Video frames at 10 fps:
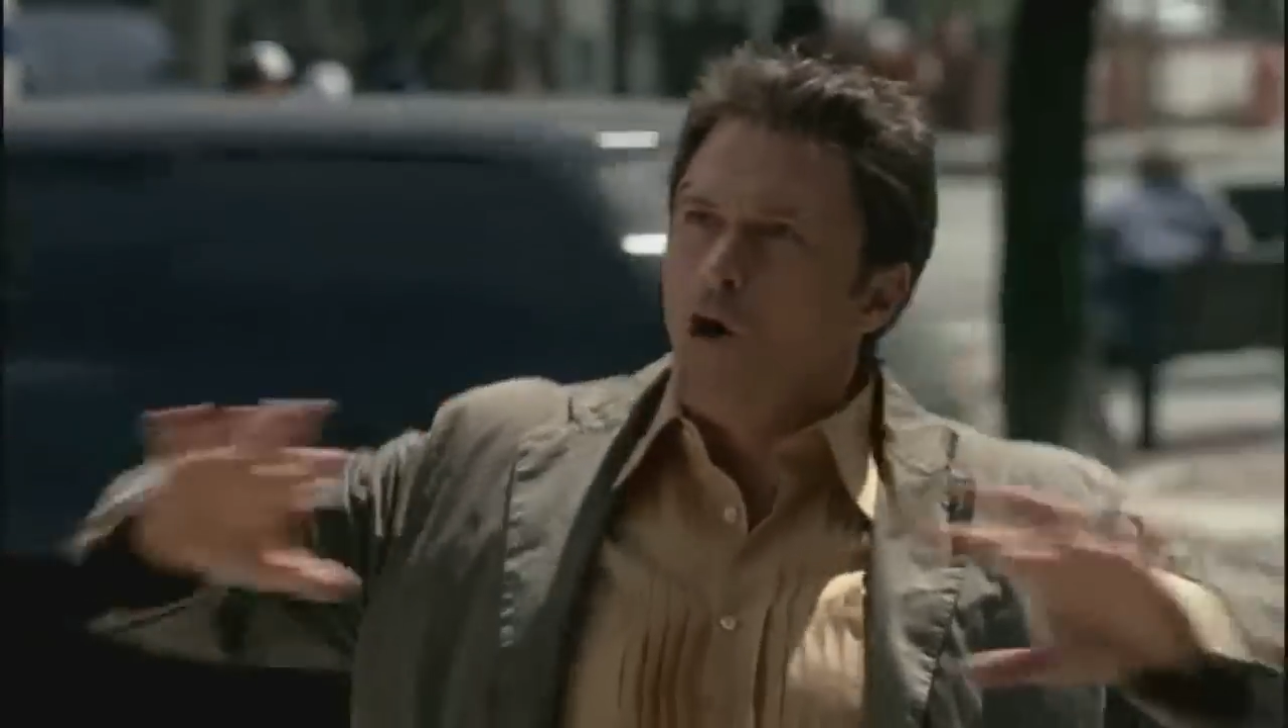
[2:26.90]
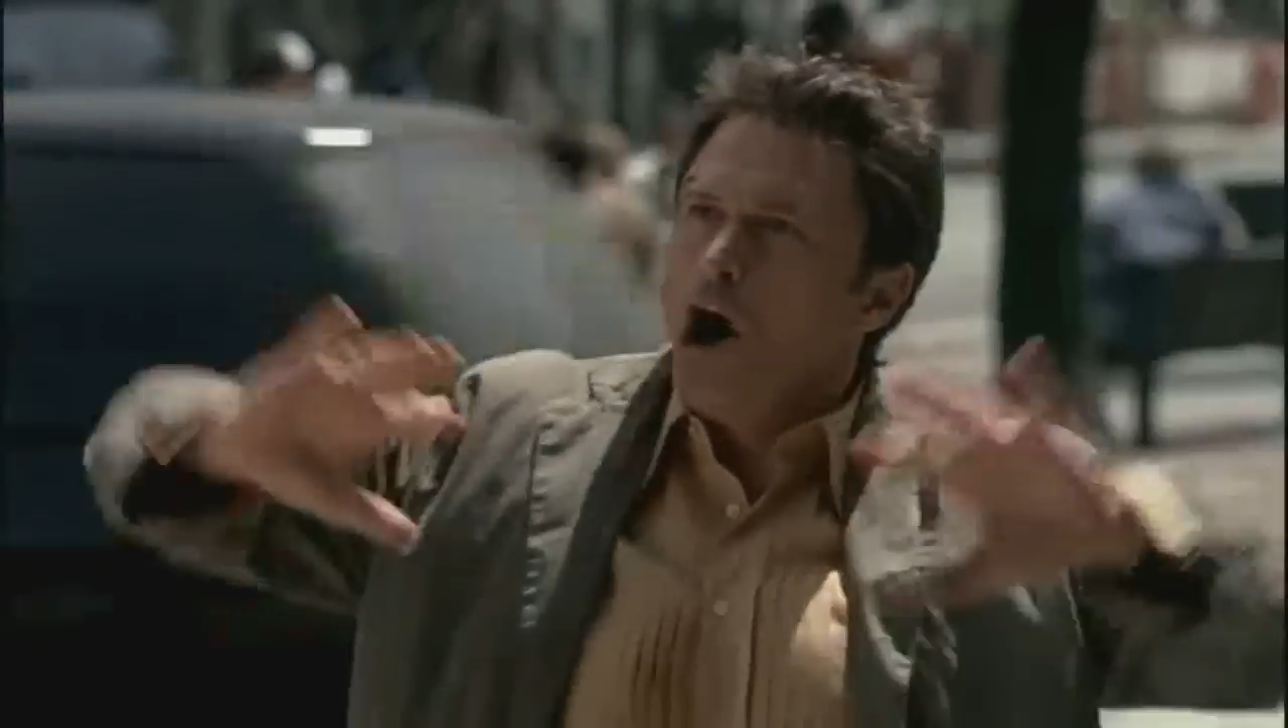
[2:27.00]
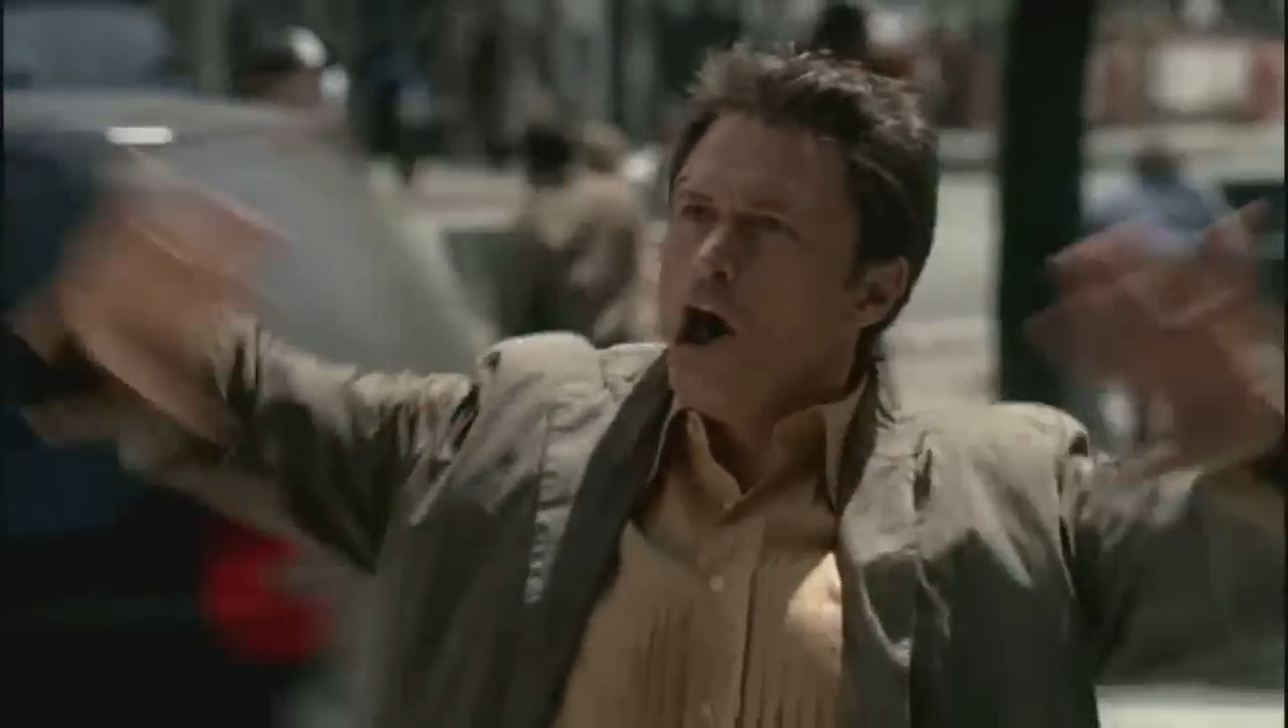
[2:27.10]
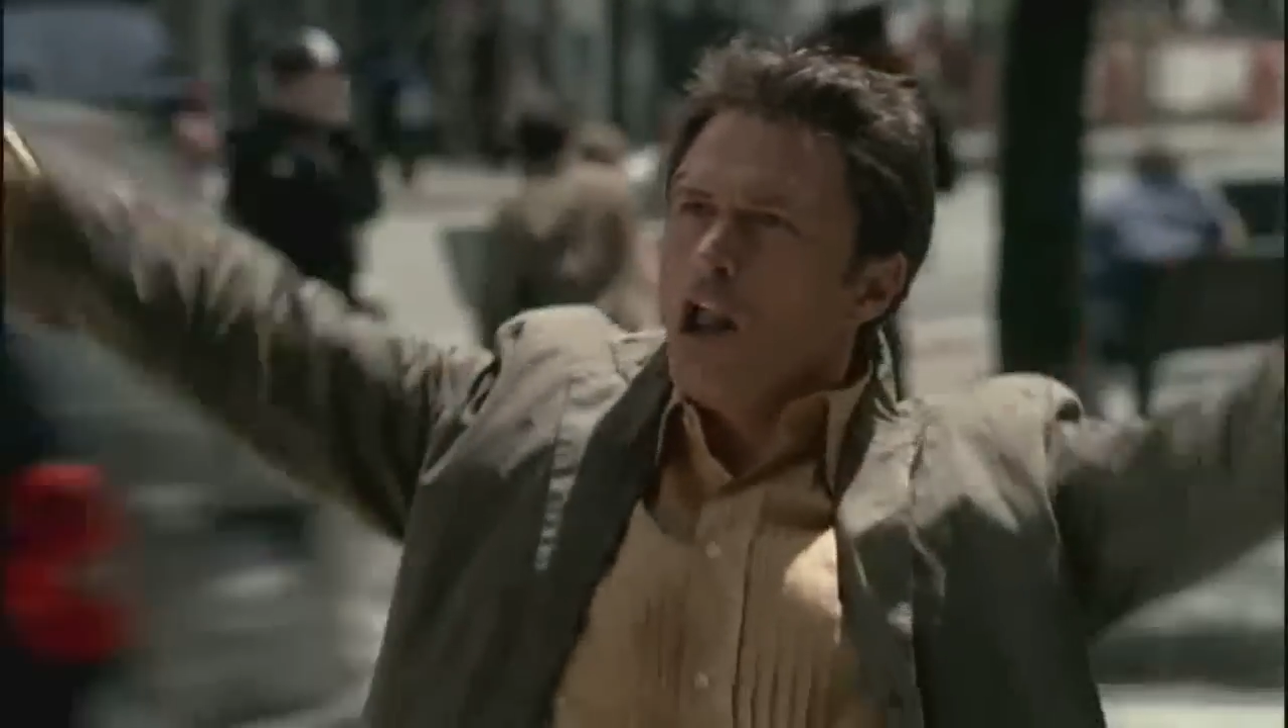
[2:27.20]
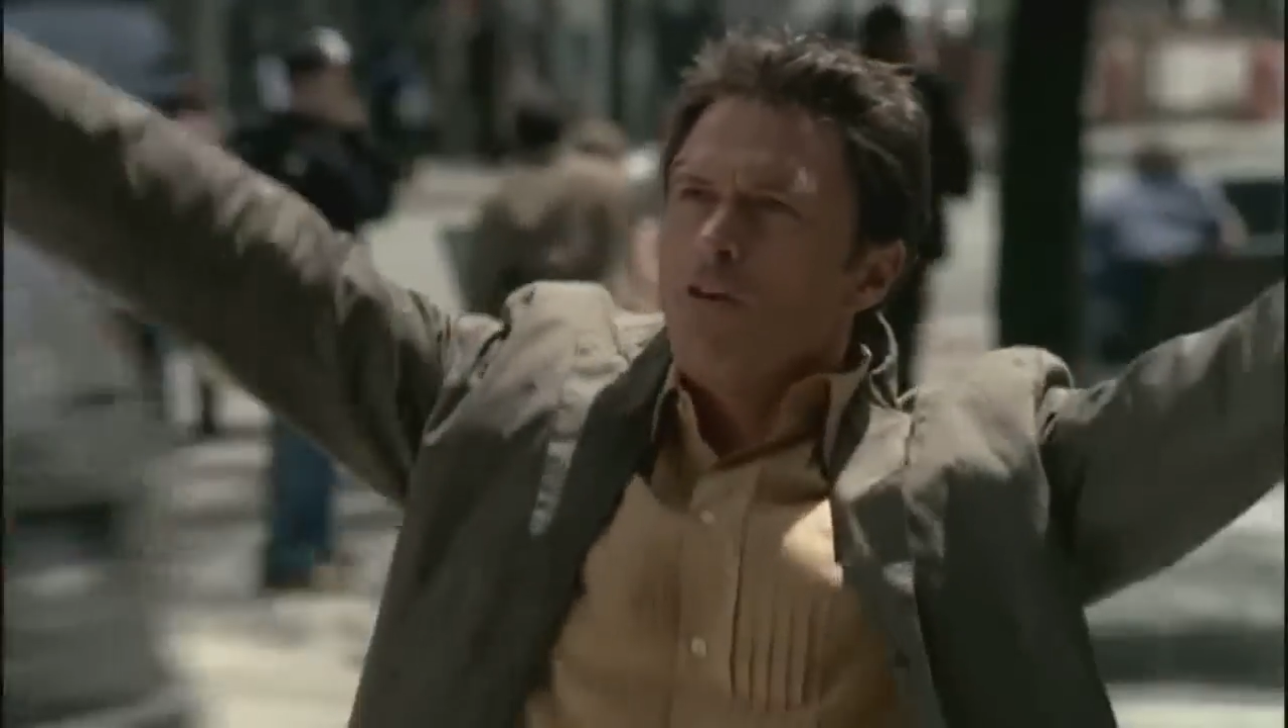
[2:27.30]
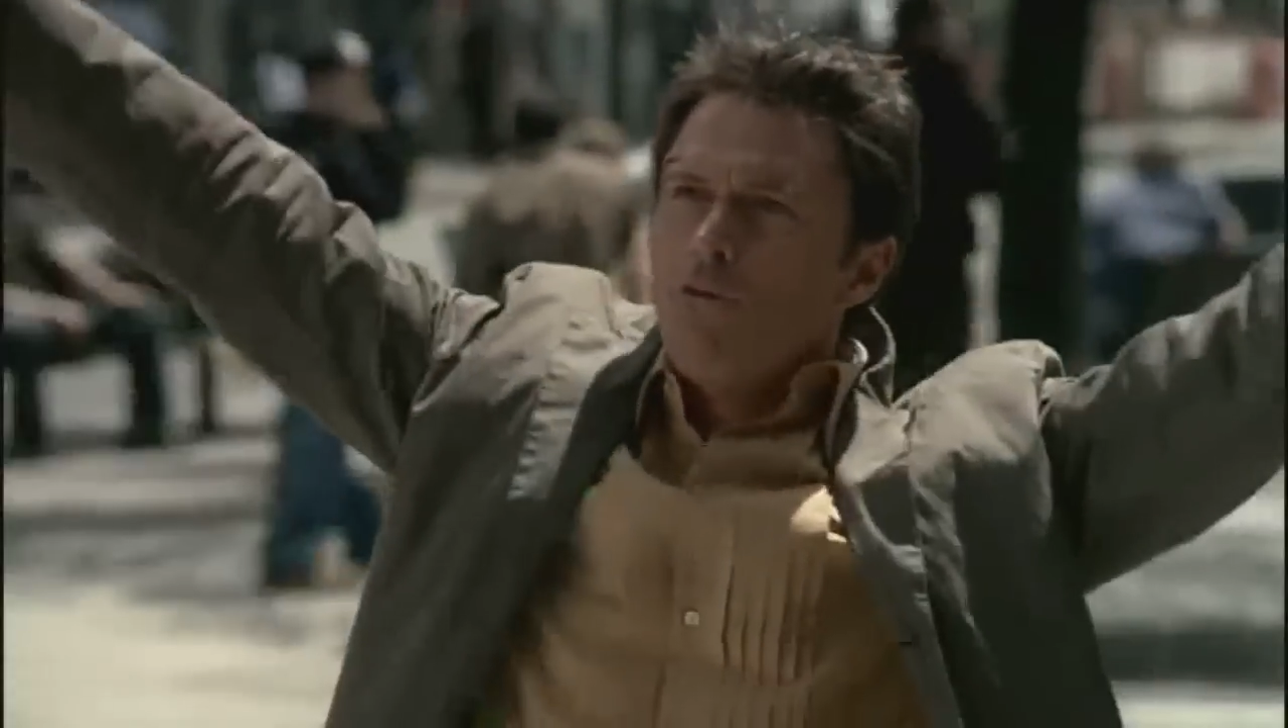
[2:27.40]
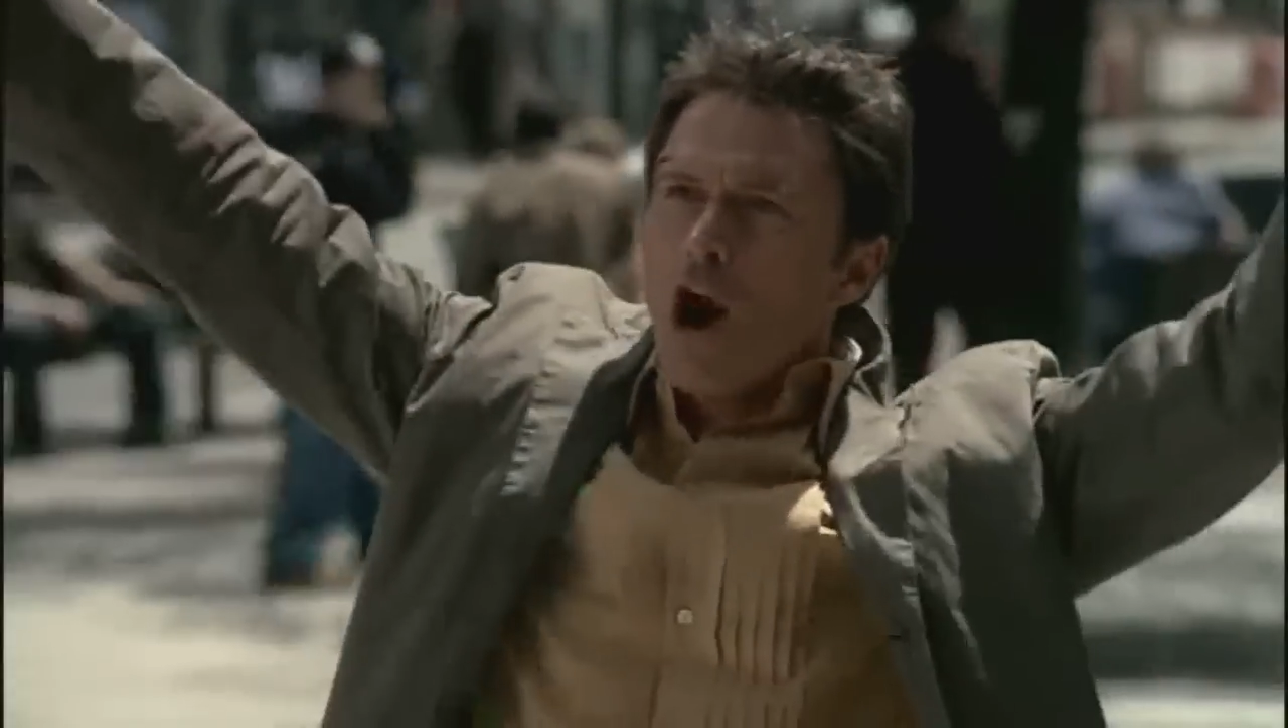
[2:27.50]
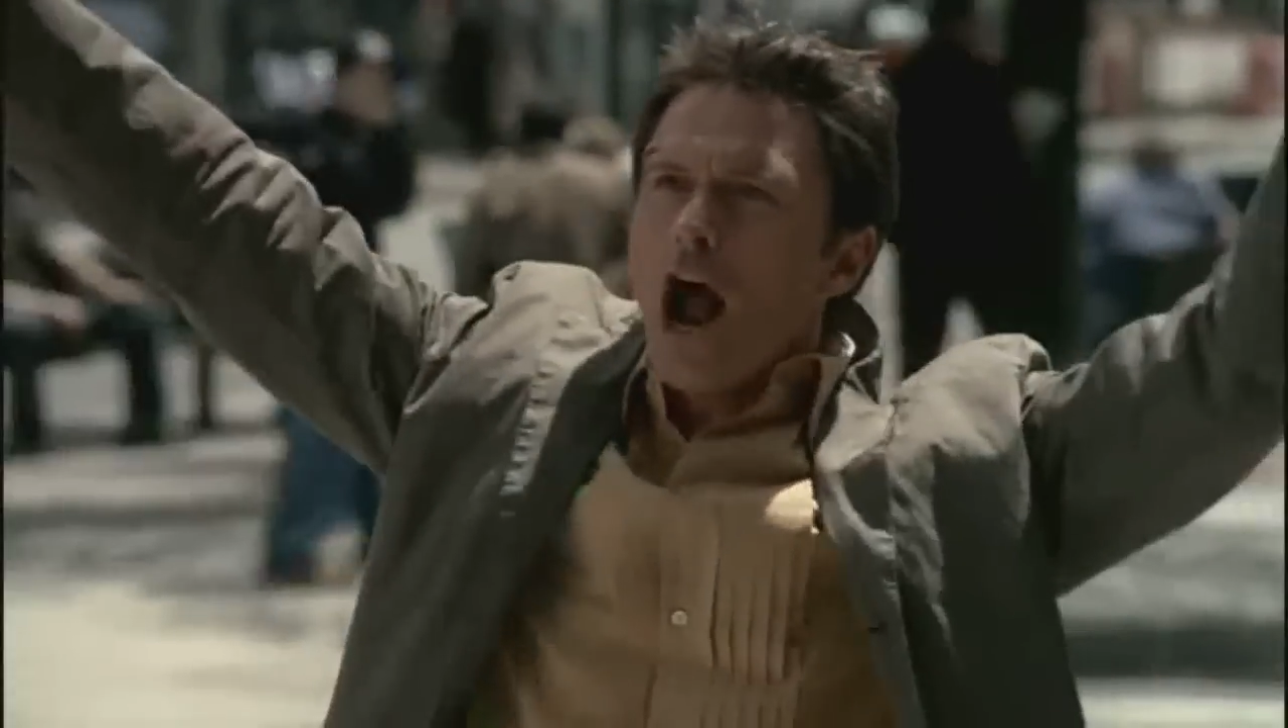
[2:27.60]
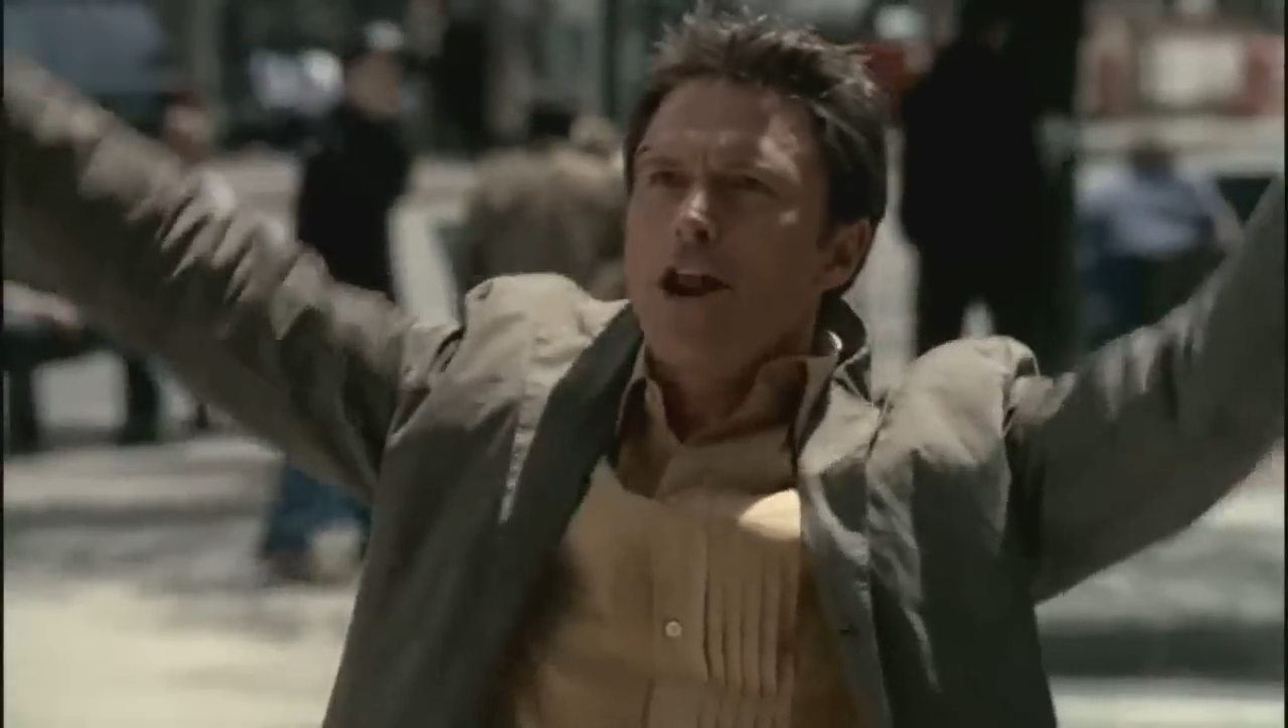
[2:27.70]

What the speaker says: full of